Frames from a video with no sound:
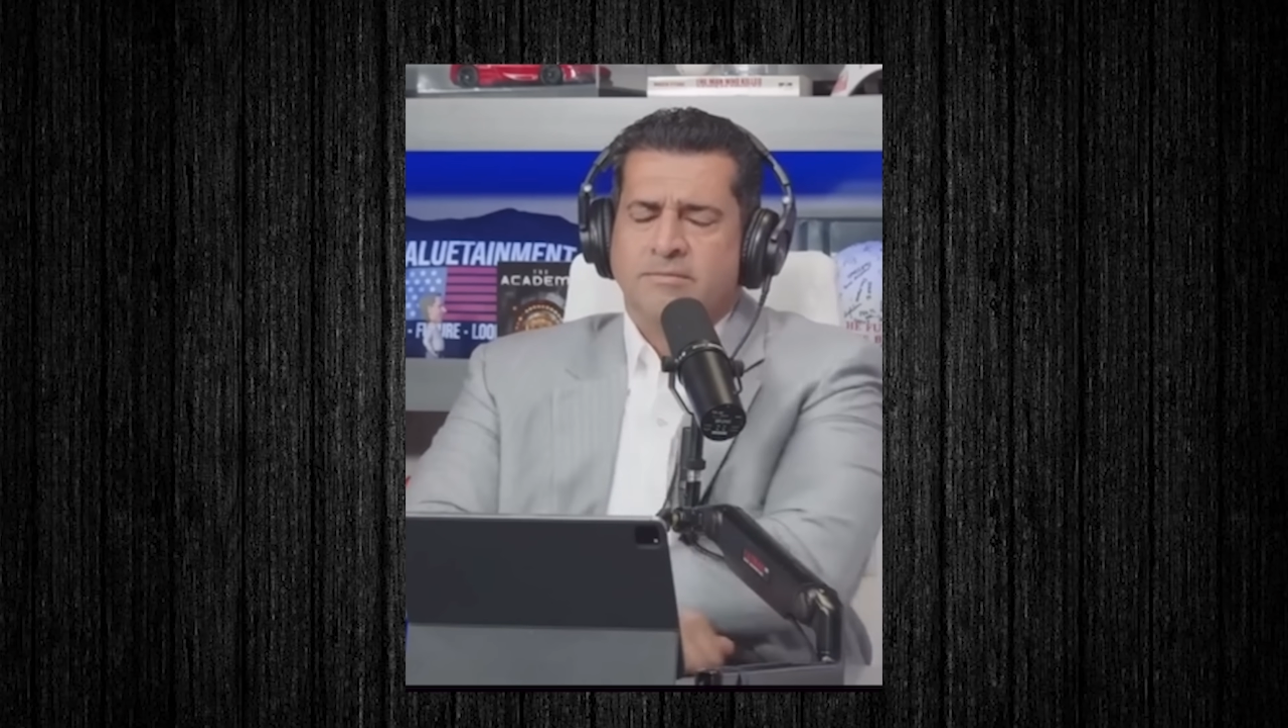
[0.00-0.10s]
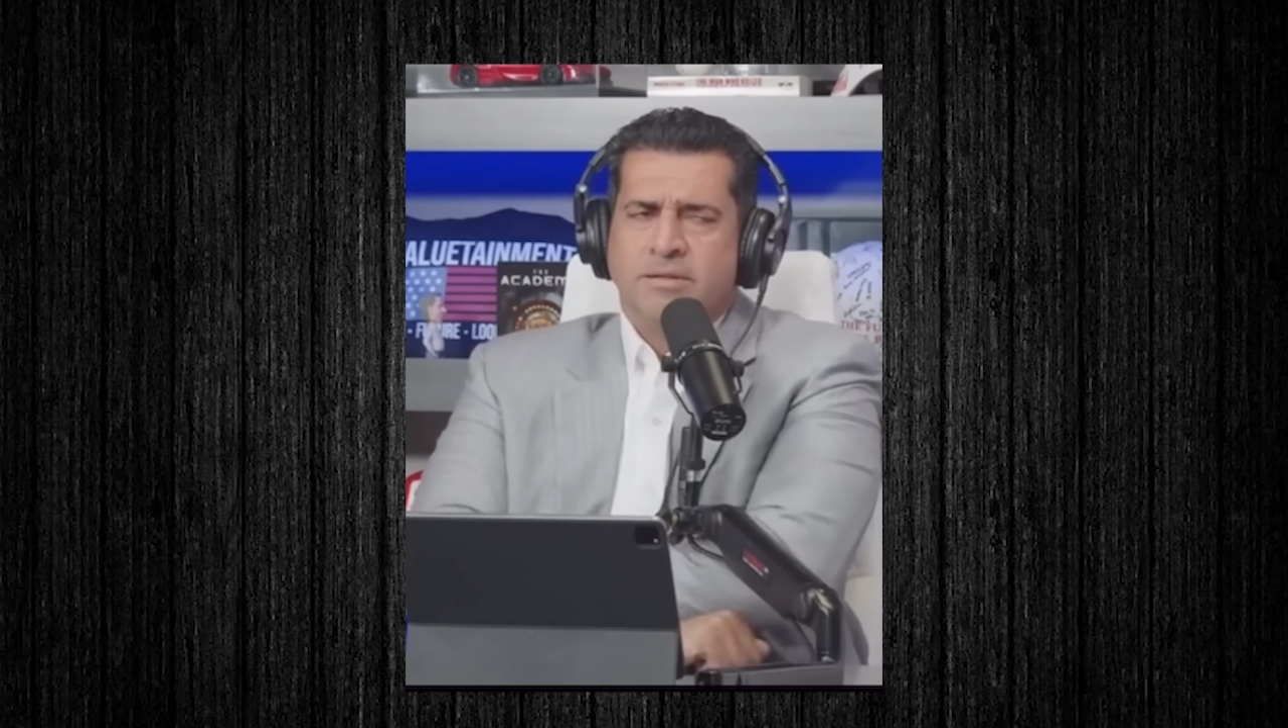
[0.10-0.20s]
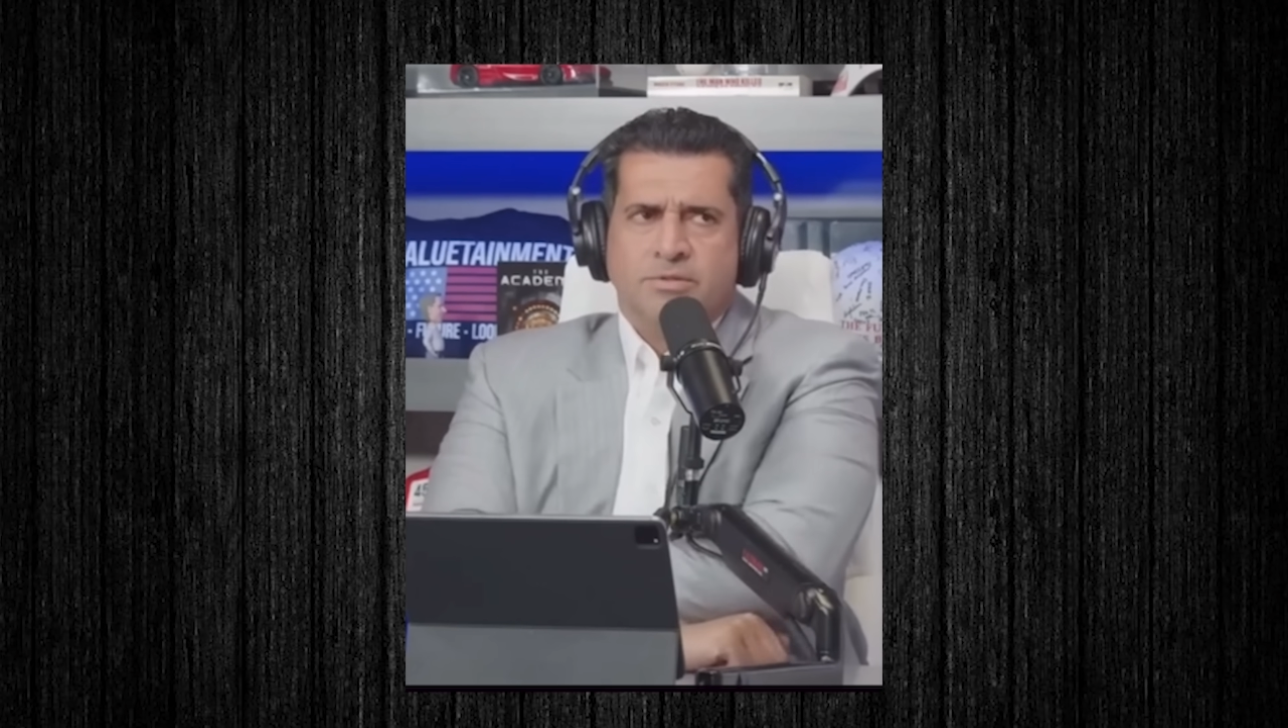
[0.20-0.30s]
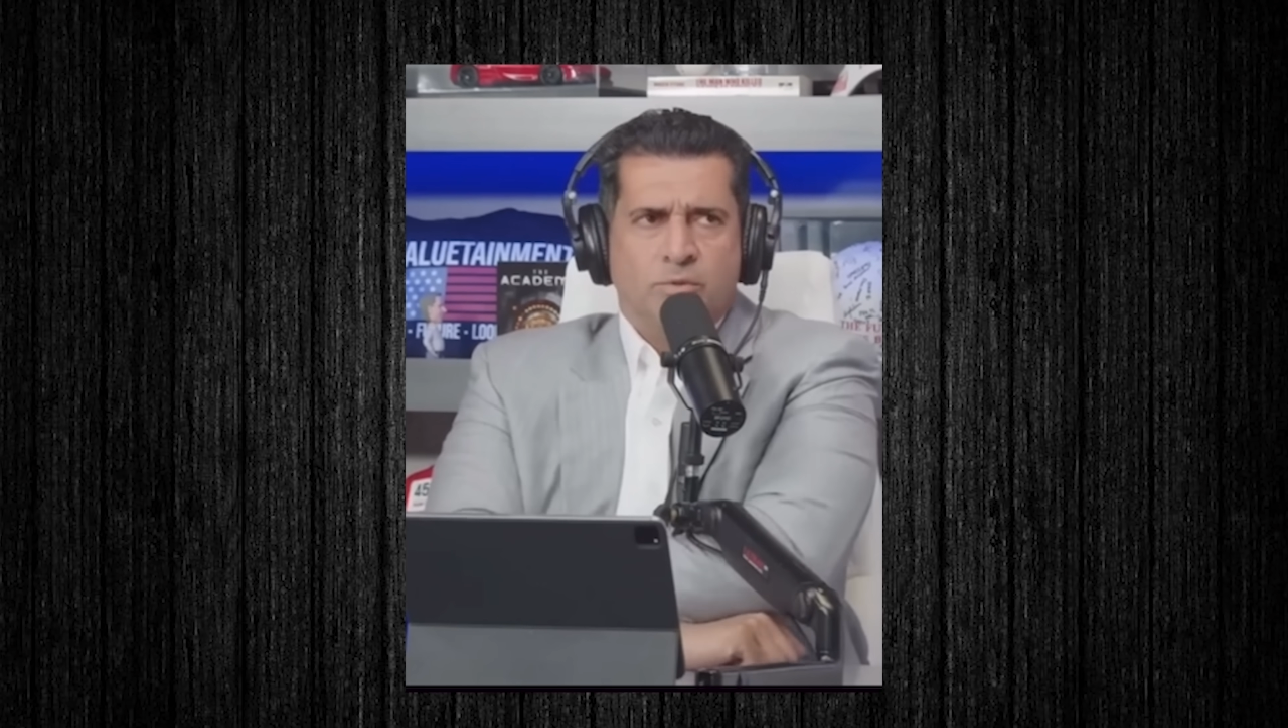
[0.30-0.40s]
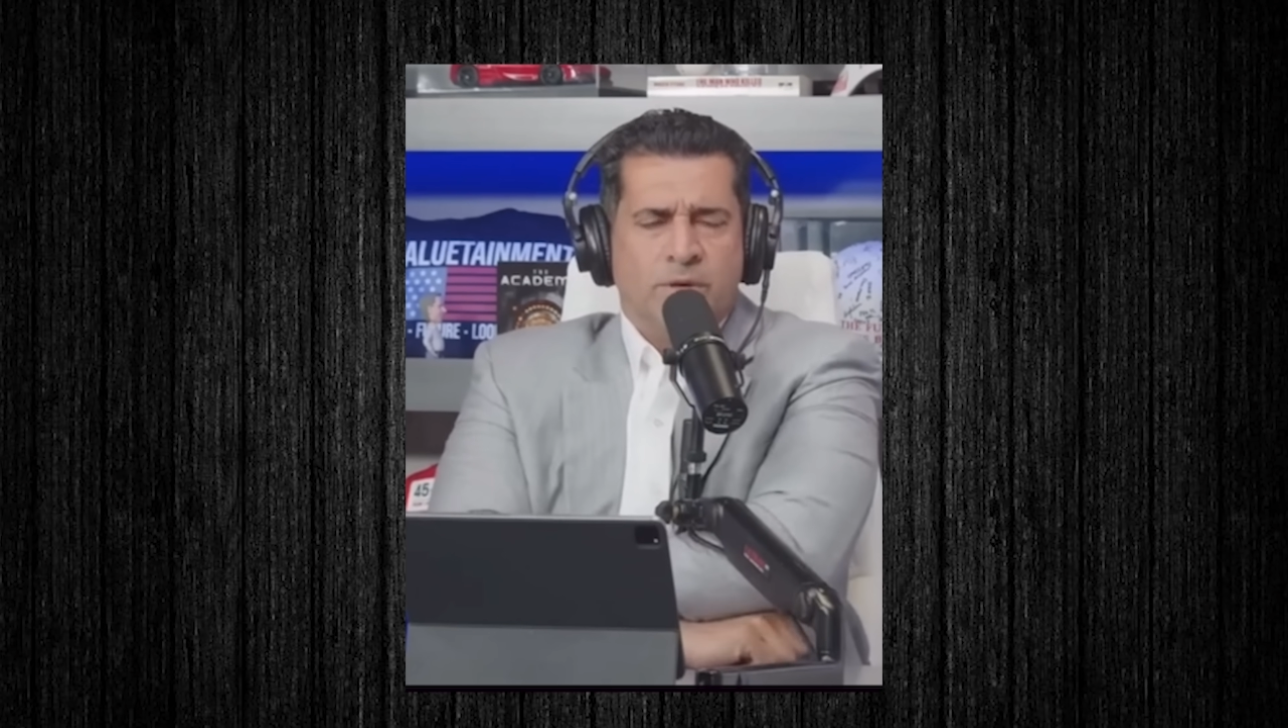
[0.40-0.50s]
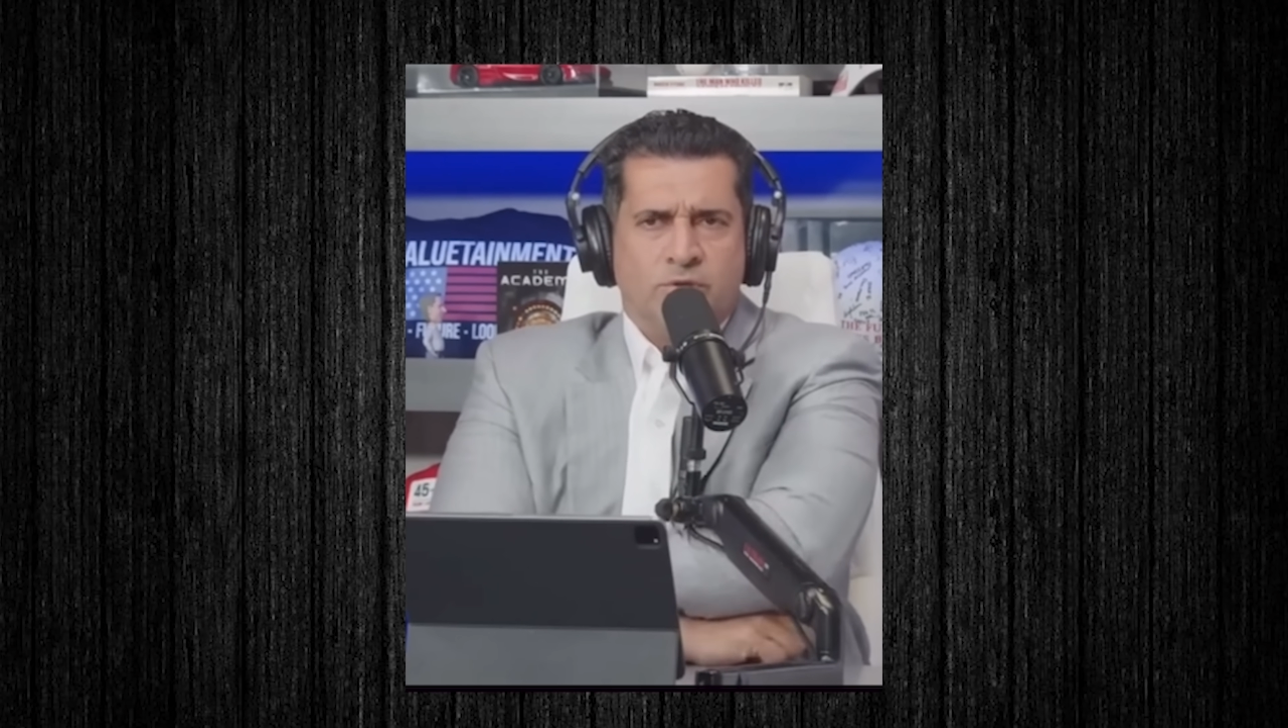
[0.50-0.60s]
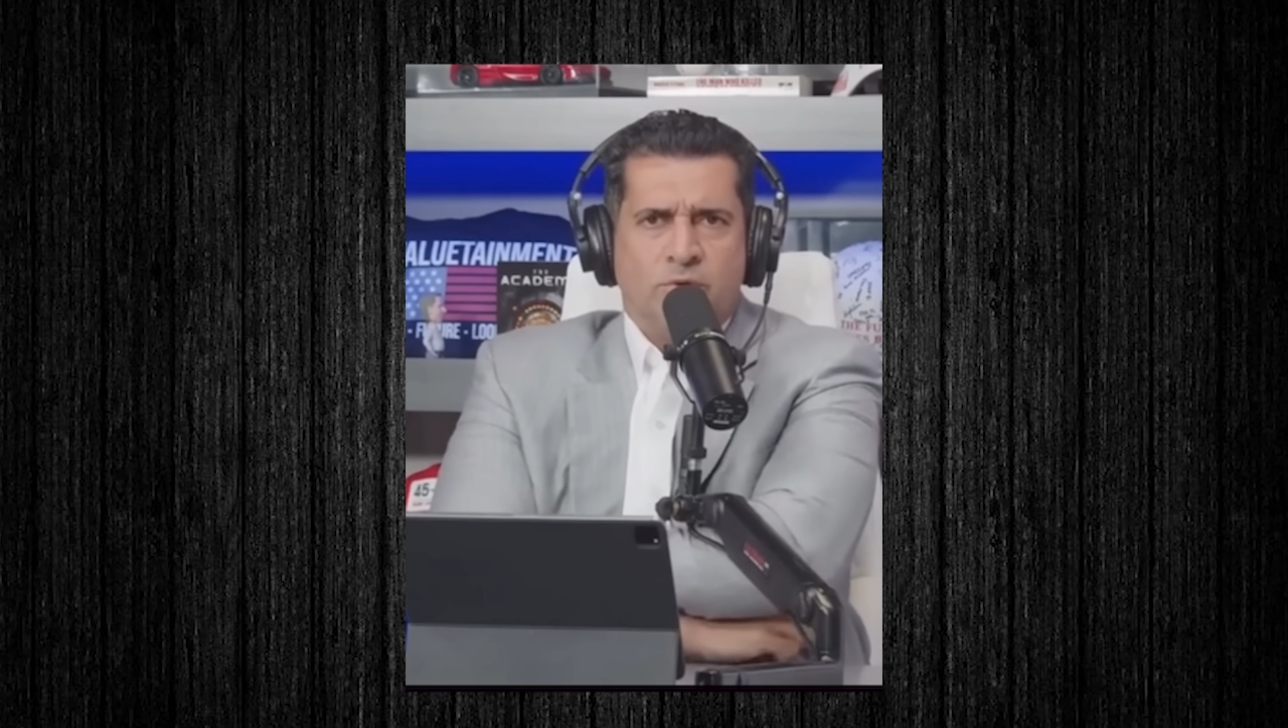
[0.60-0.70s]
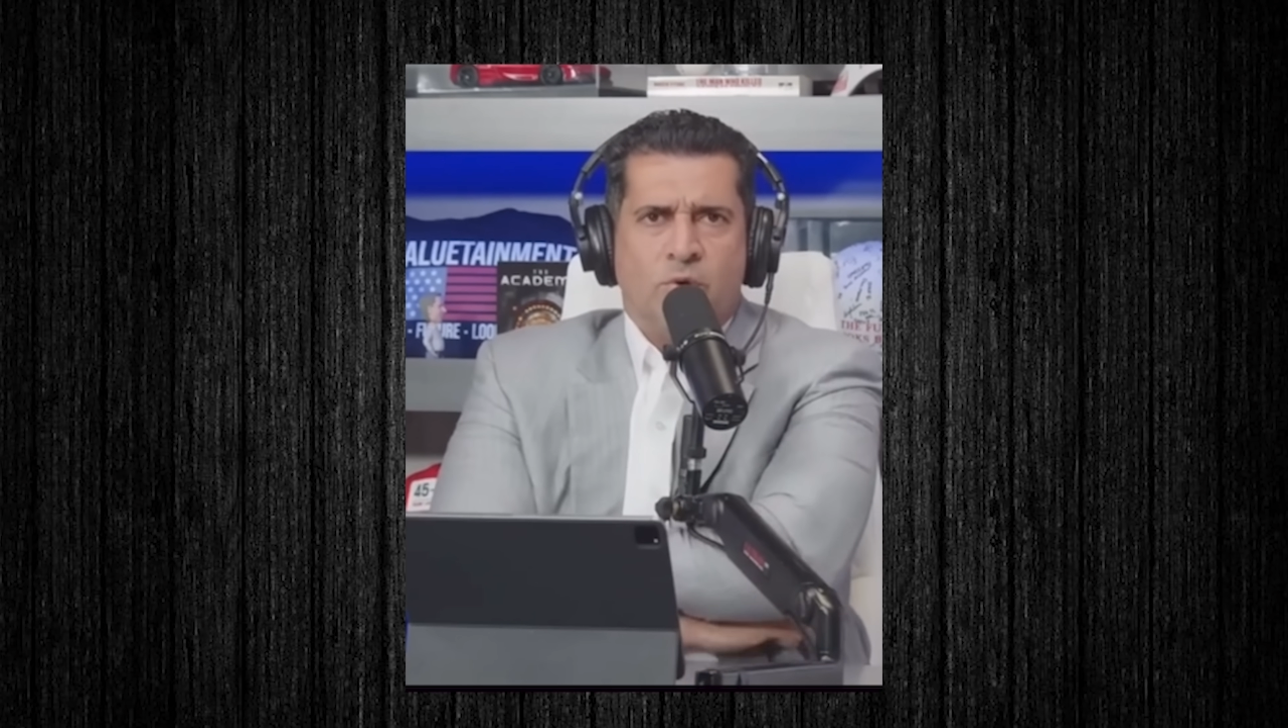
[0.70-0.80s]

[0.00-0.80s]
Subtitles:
you went to a whole